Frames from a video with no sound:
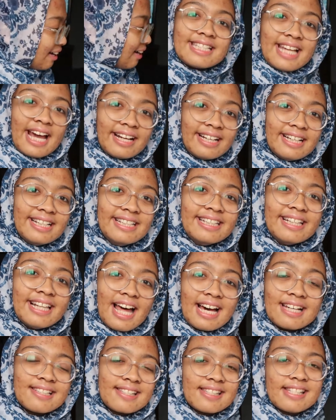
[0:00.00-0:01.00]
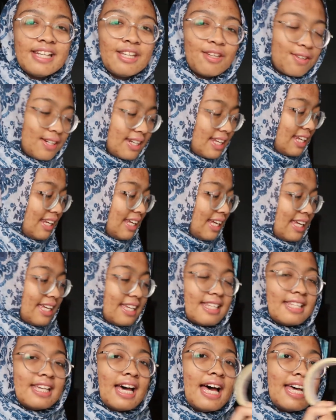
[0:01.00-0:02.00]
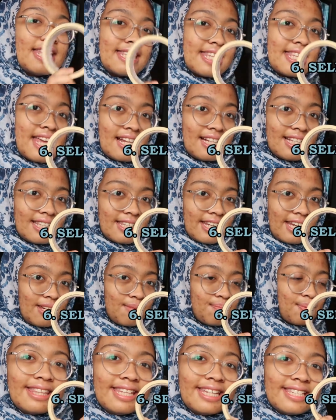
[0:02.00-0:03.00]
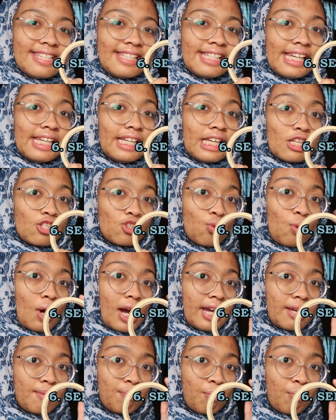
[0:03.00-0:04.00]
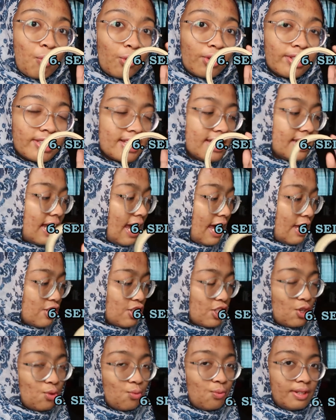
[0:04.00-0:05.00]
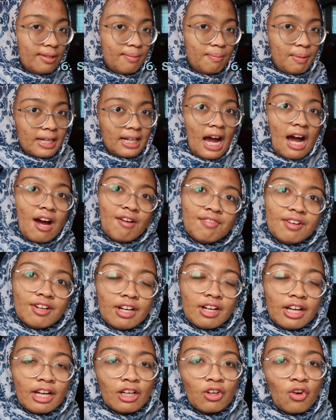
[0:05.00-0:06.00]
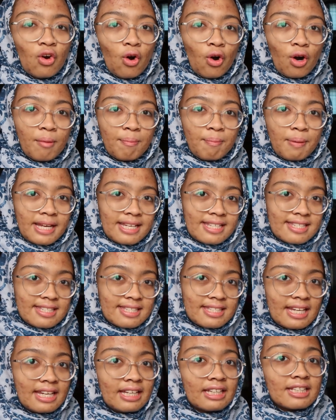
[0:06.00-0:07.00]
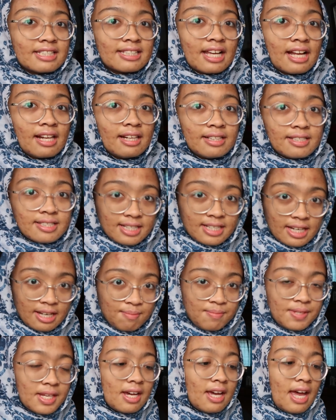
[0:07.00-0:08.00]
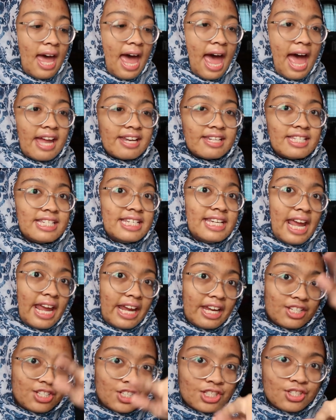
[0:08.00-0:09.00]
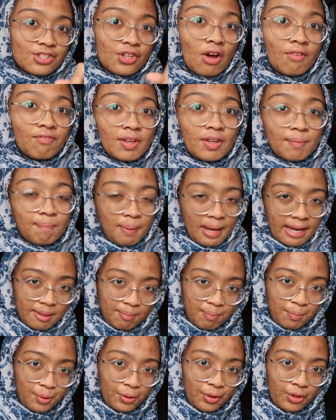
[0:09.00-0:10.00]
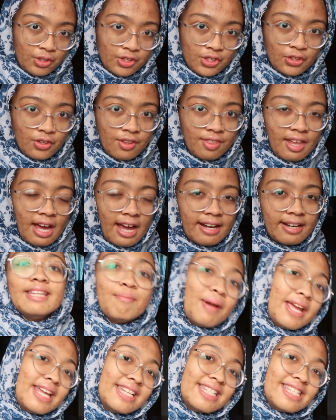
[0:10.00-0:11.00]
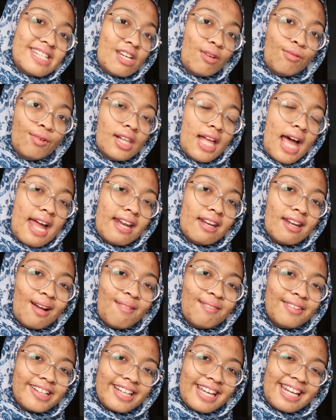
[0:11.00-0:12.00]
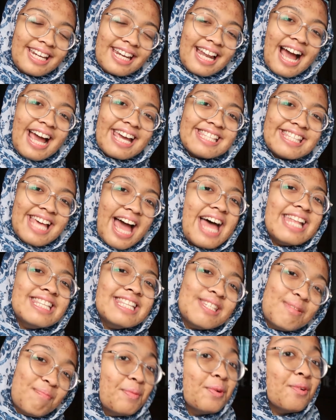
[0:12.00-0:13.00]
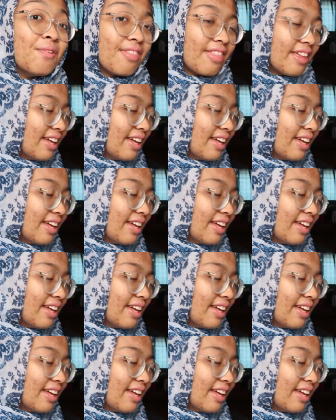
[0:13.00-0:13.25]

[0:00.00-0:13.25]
The second last thing you need is sellotape. This thing is quite important as you will be covering or pasting the sellotapes at the edges of the paper so that the painting will end up looking nice and smooth.